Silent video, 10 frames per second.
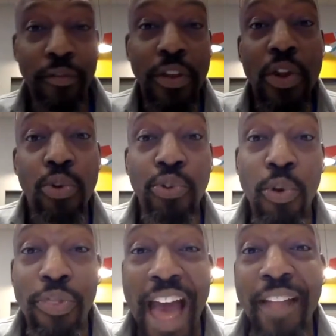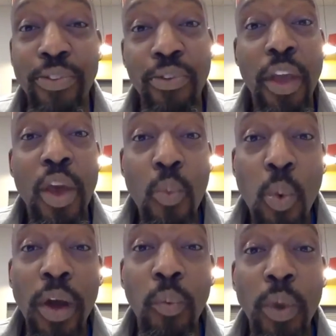You know, so that's
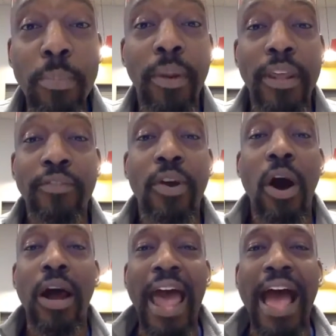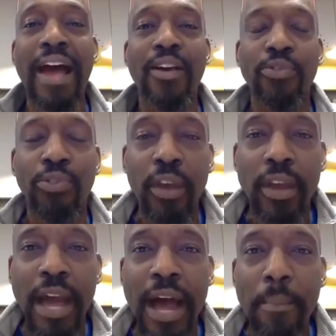what we believe. God has
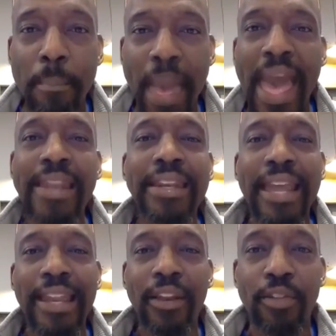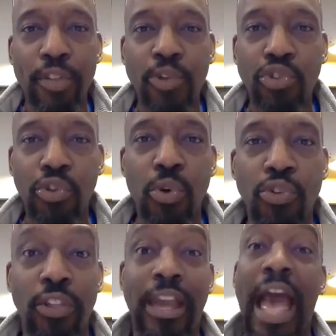mandated the church,
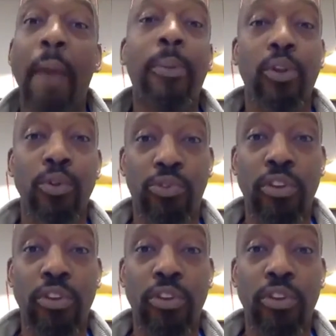the capital C